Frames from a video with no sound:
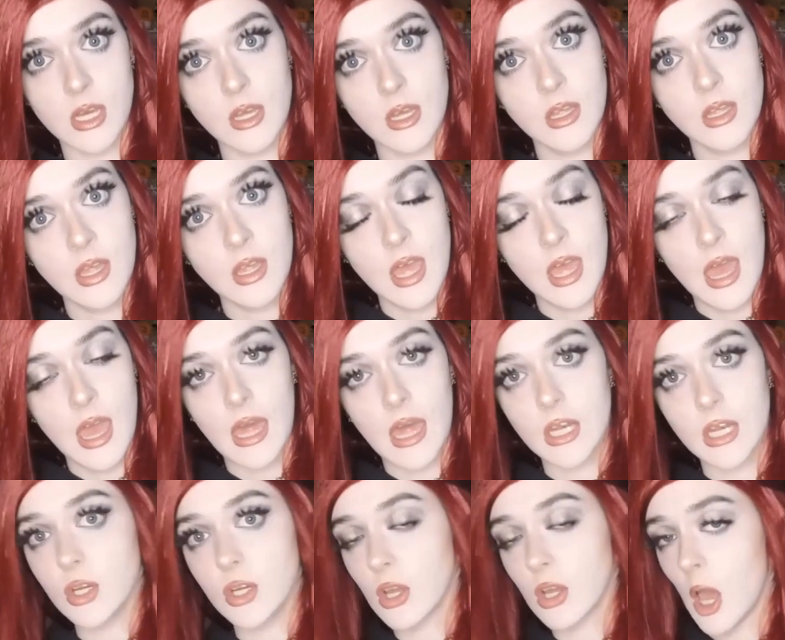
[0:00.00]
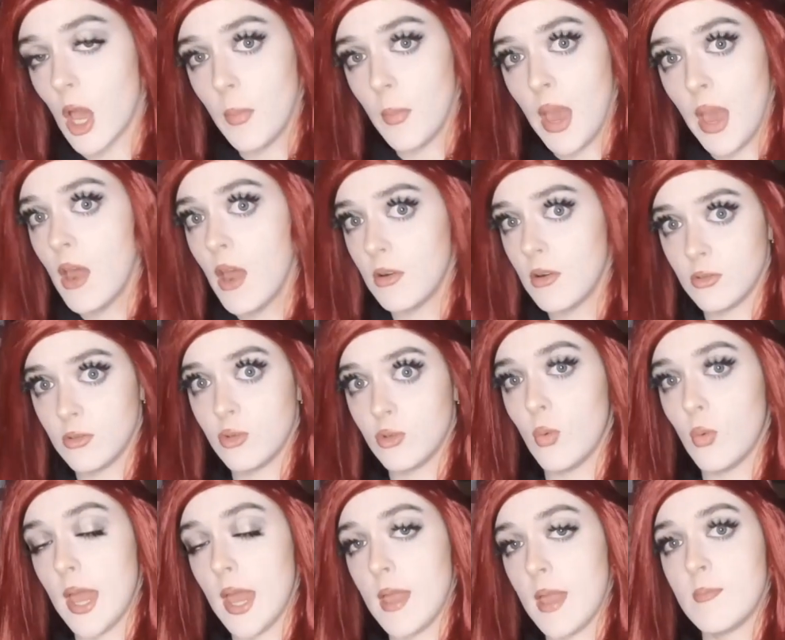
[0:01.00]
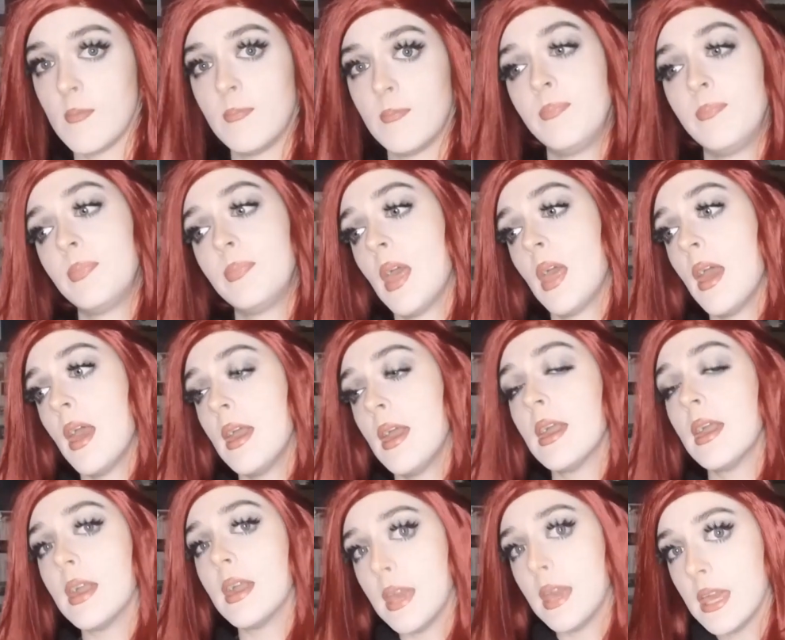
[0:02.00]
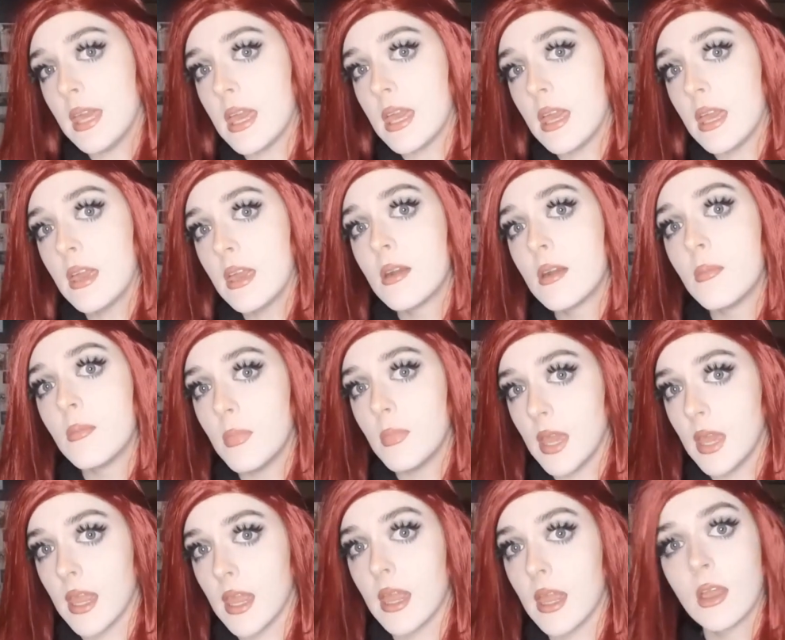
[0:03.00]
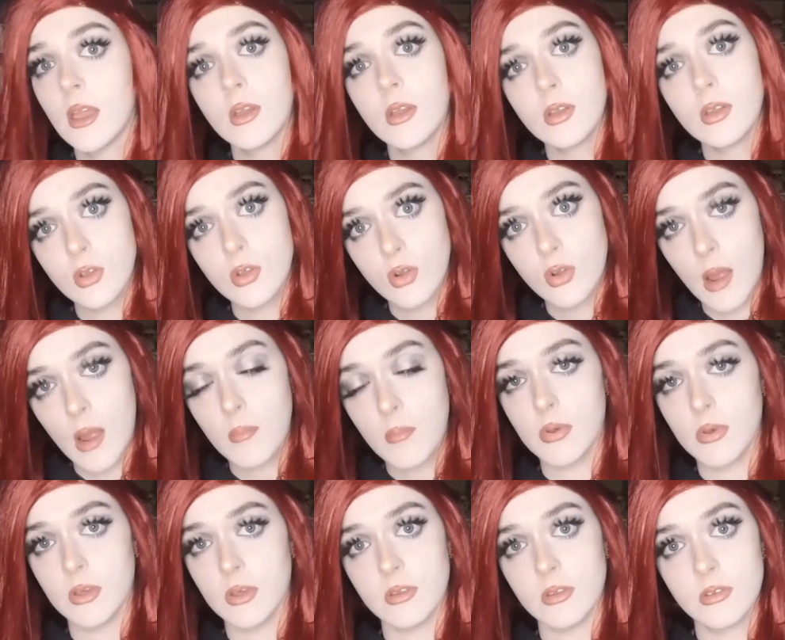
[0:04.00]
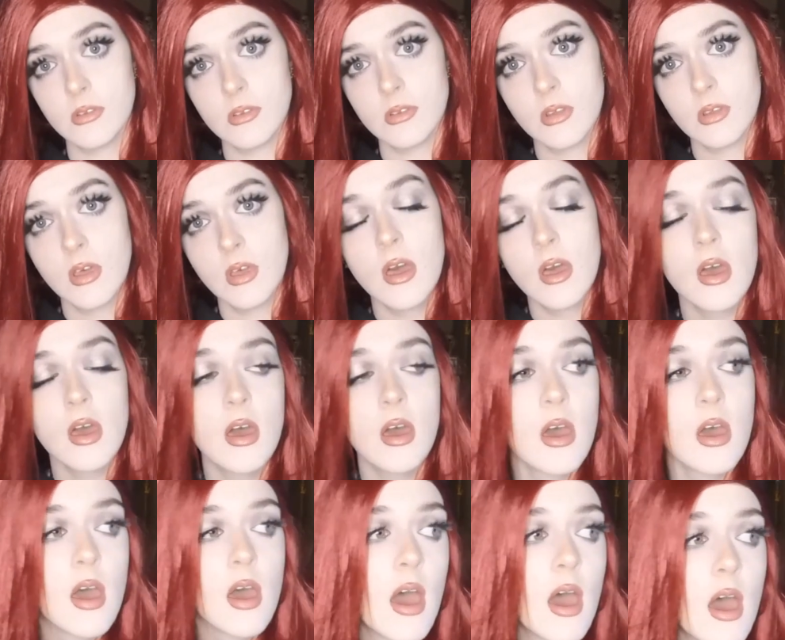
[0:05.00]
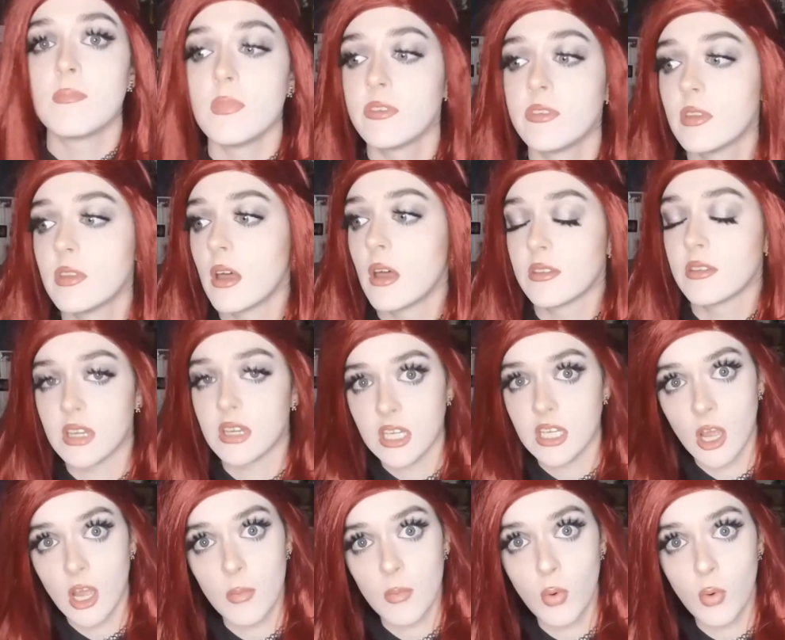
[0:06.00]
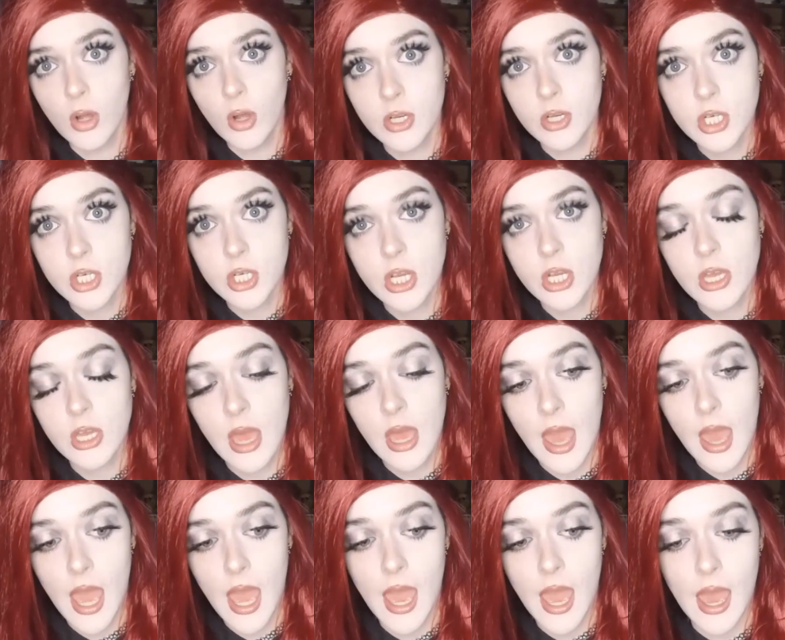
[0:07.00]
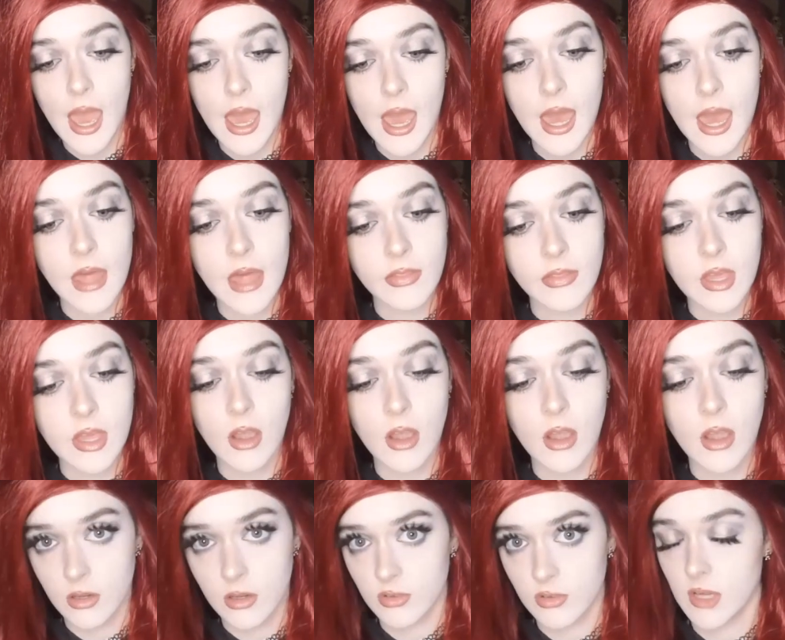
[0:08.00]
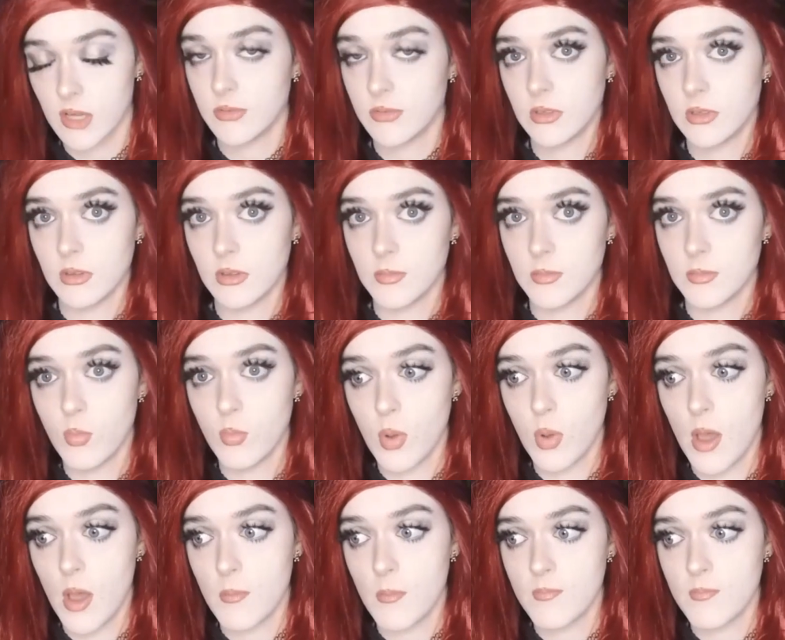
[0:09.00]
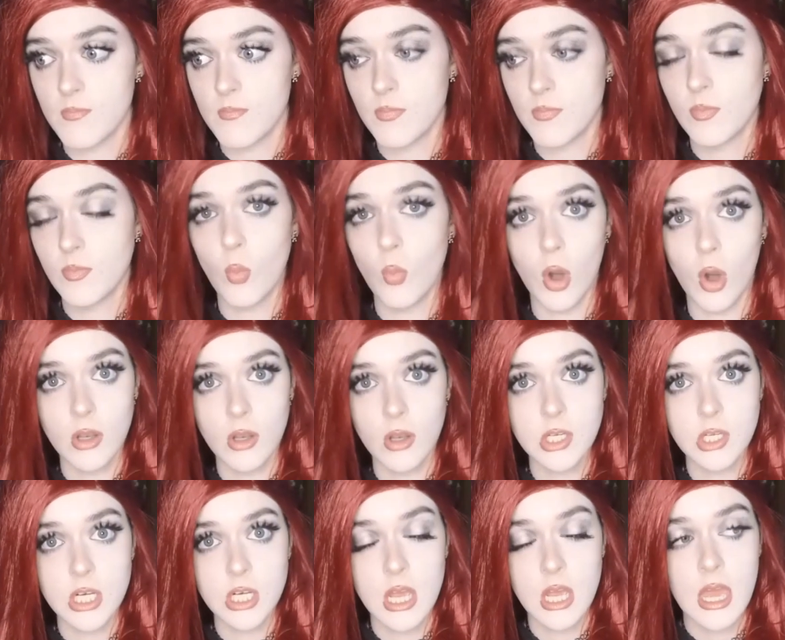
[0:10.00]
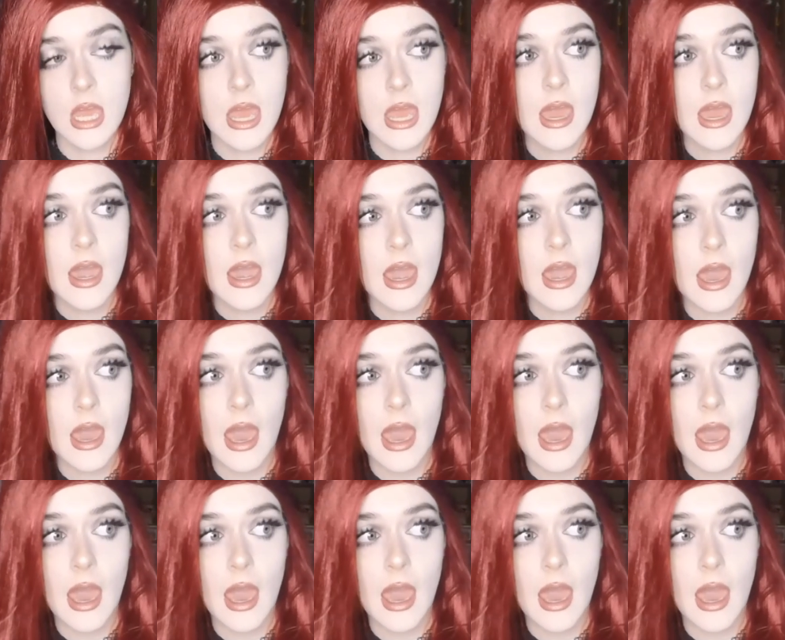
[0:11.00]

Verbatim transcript: found her and took her parents away. He being Krampus. They start setting up watch, and the uncle has left the um, watch